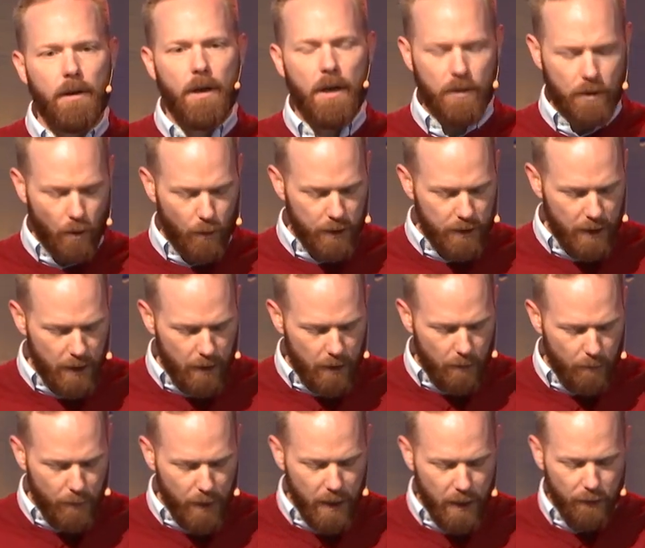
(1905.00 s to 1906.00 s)
And so we see
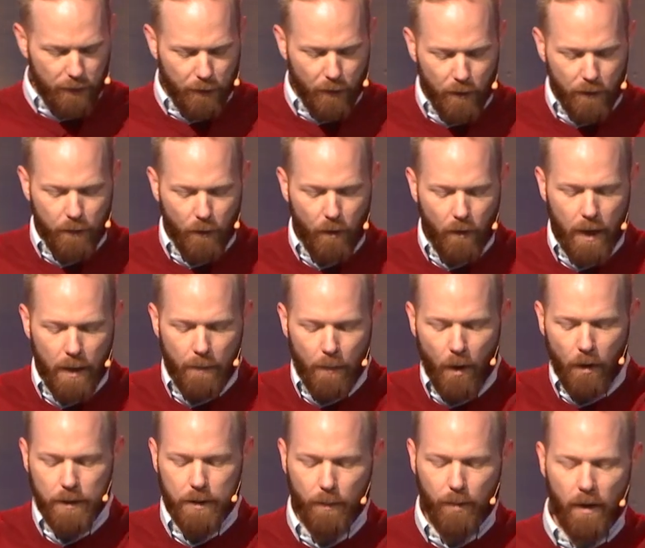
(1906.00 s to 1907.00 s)
being fruitful and
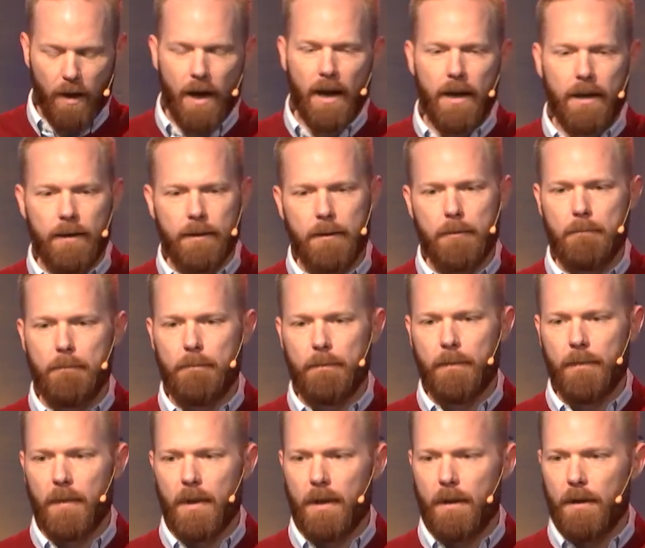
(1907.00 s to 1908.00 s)
multiplying.
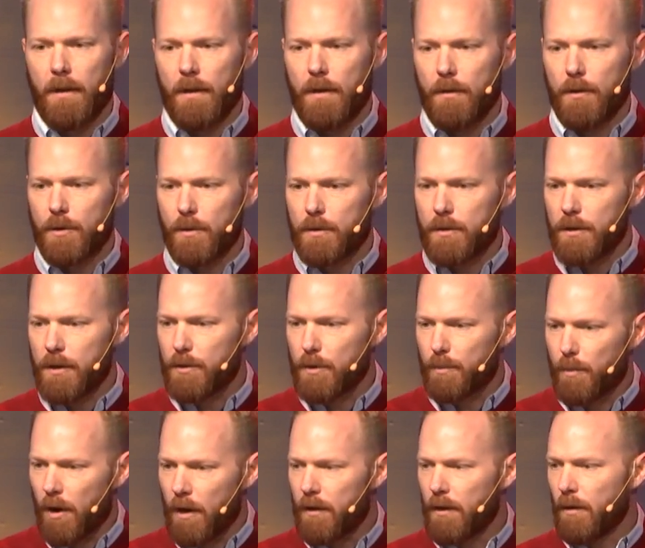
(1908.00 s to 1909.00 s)
This was
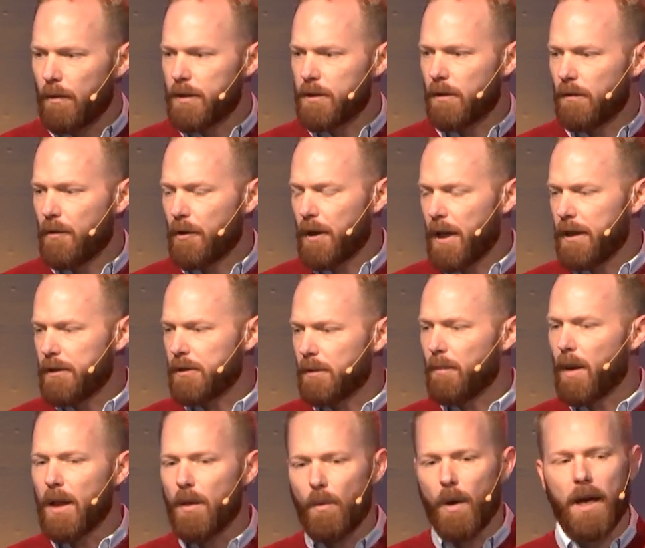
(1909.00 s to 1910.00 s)
part of their original vocation.
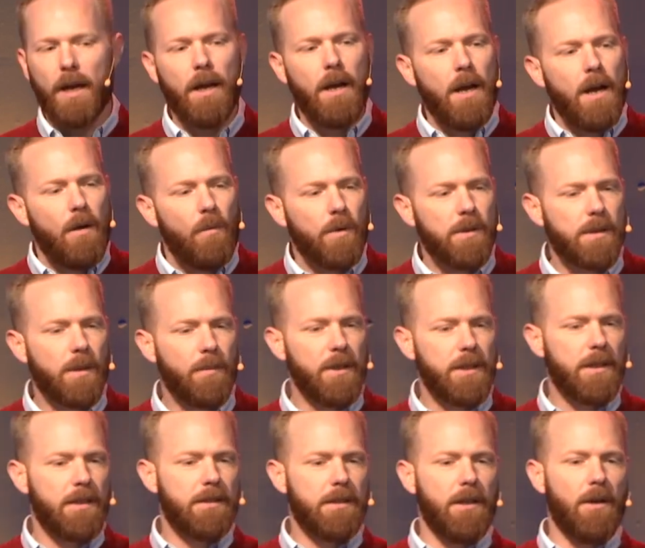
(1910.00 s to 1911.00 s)
By the way, when somebody
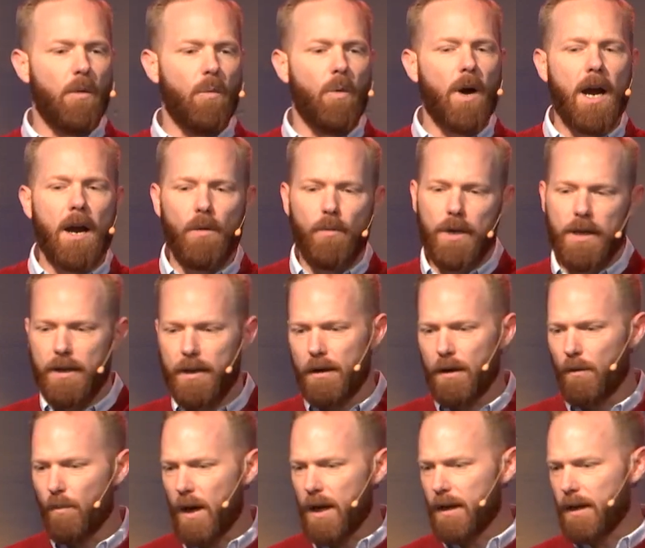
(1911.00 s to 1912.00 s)
says, you know, why are we
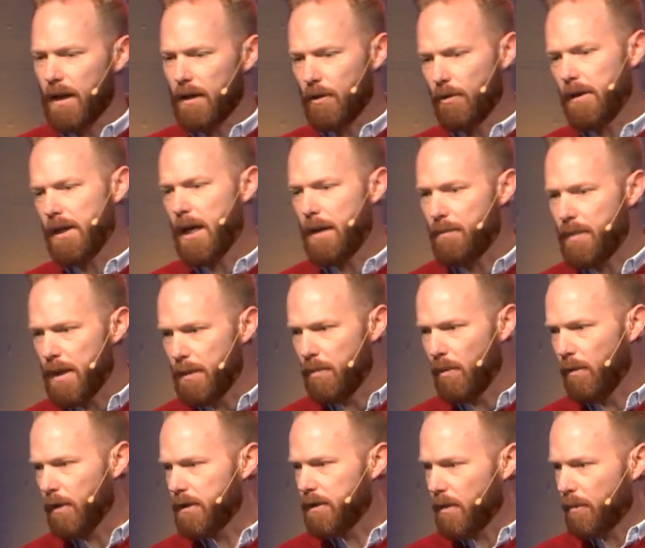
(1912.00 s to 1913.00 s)
here? Why did God create people?
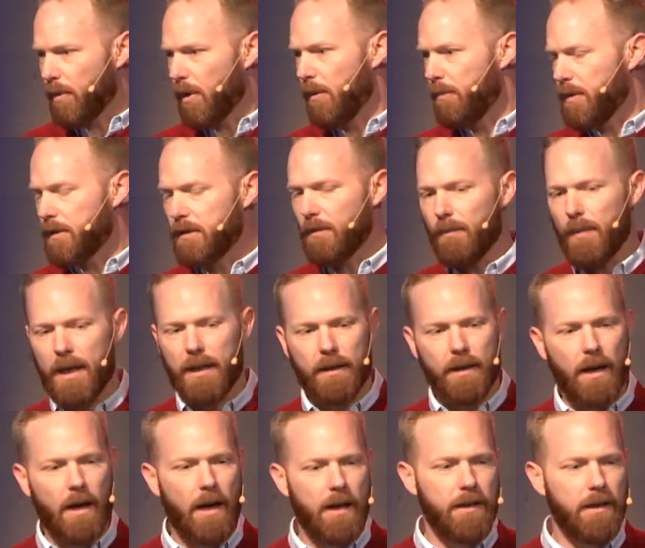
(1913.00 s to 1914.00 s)
What's the purpose of
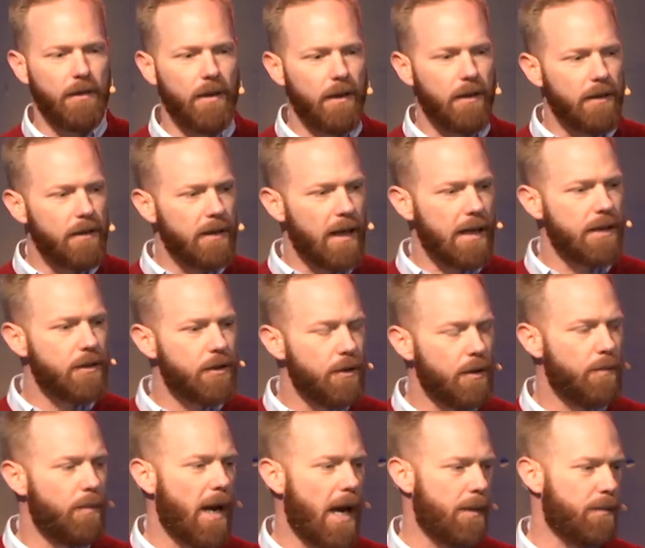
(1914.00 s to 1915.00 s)
mankind? And the nice,
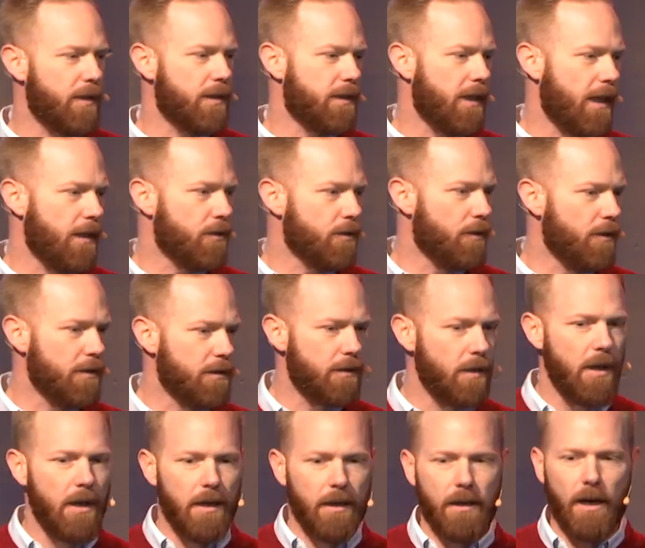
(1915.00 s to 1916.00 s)
good Baptist answer is
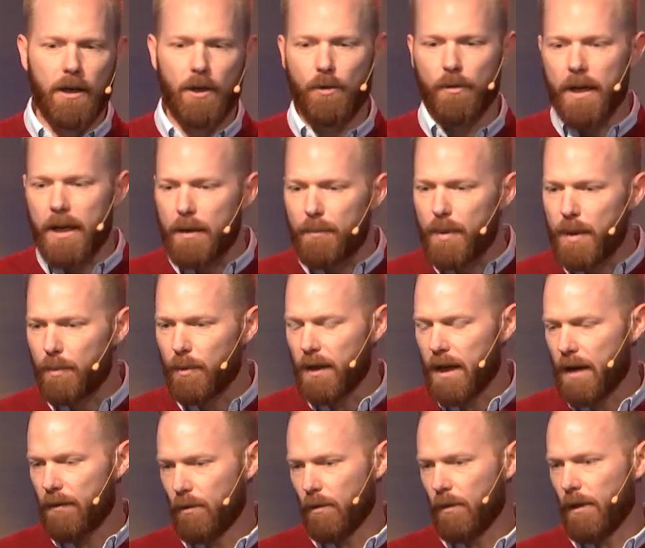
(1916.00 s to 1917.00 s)
God created people to
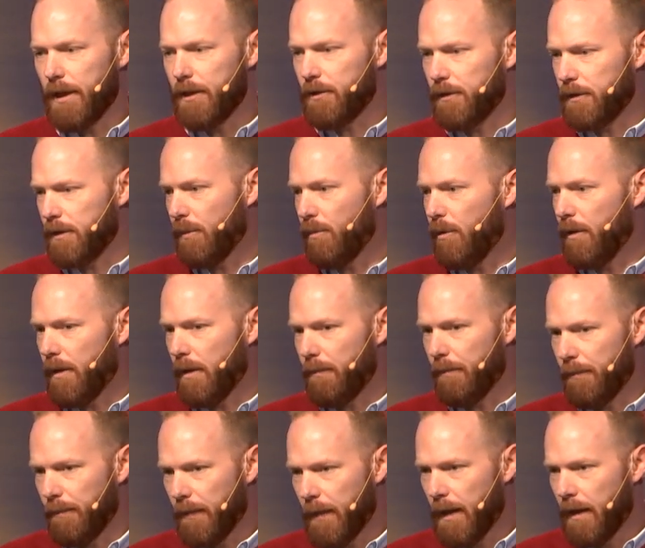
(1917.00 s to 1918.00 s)
have a relationship with him.
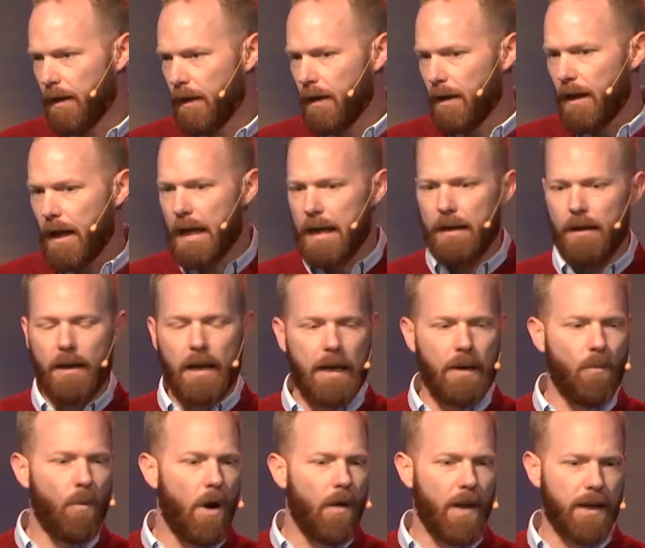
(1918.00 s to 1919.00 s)

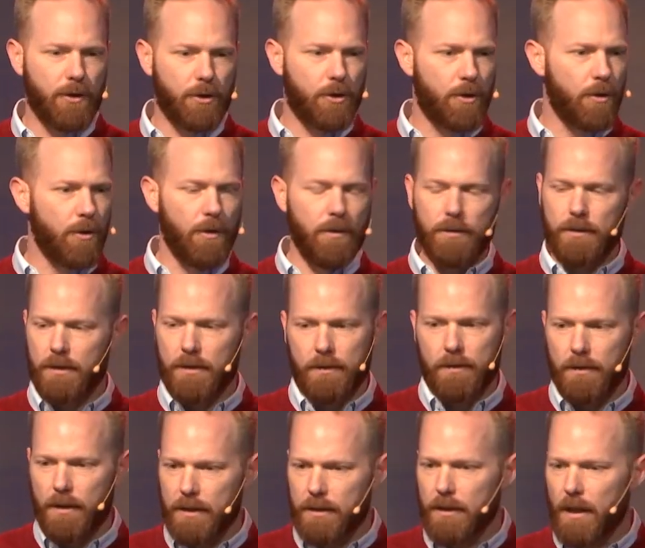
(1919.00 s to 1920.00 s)
And while that's true,
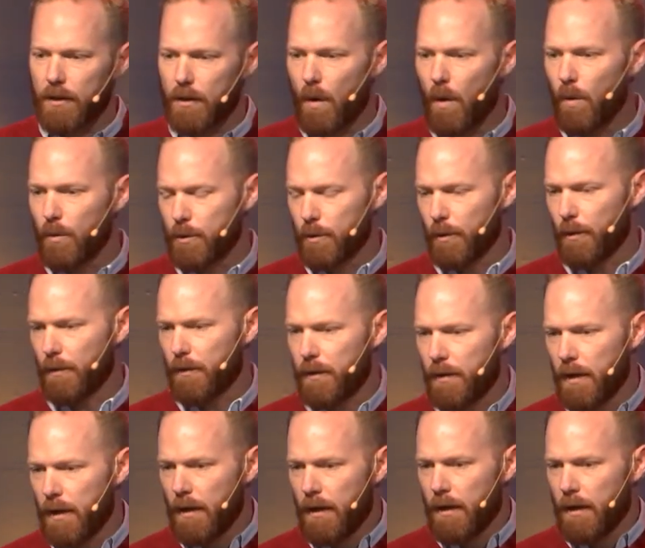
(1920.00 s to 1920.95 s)
it's not the whole truth.